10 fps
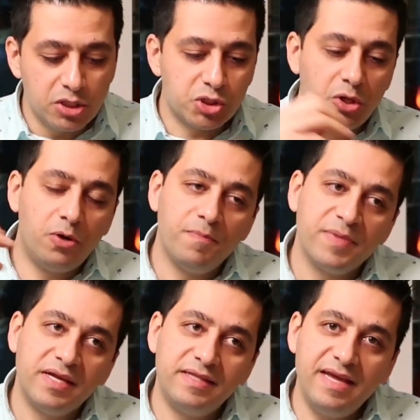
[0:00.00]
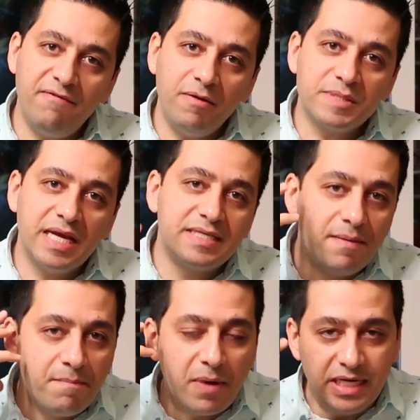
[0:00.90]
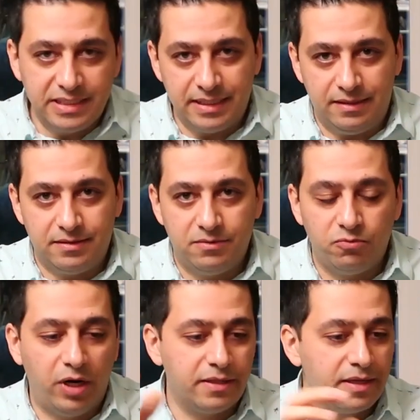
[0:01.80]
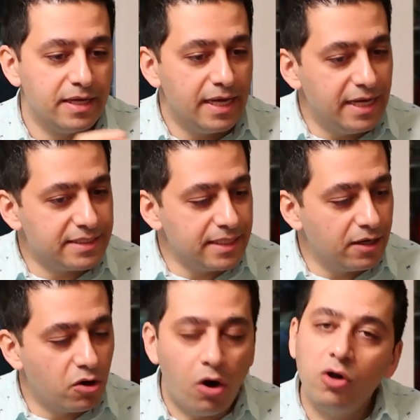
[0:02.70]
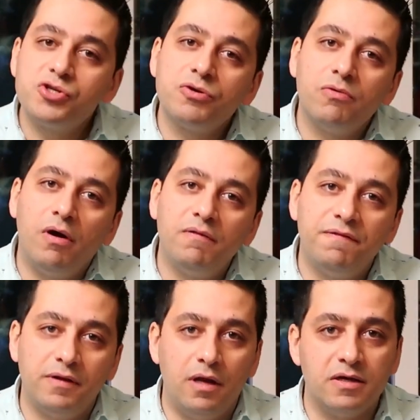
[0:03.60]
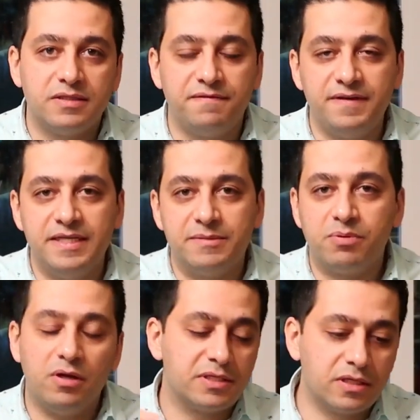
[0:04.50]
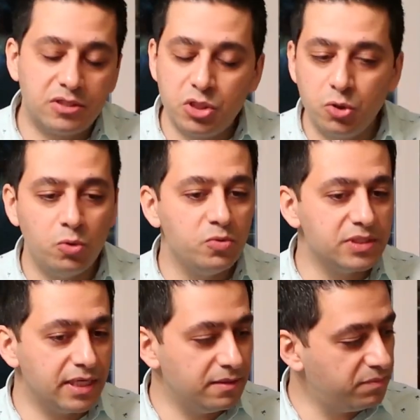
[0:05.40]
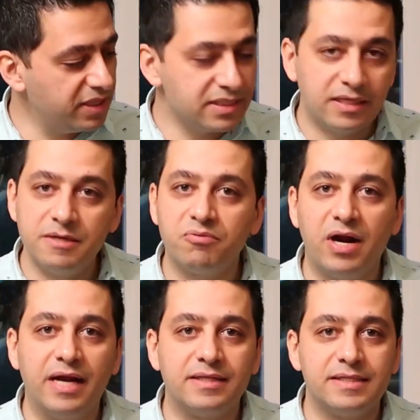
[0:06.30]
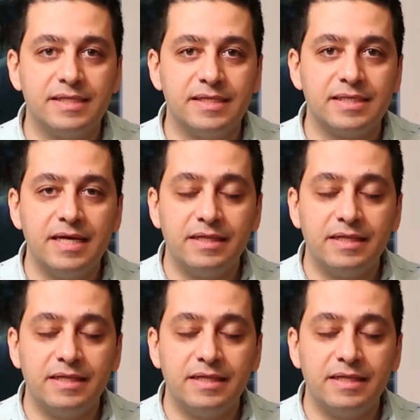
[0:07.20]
So DevOps is a mindset, right? It's a cultural philosophies plus tools and basically practices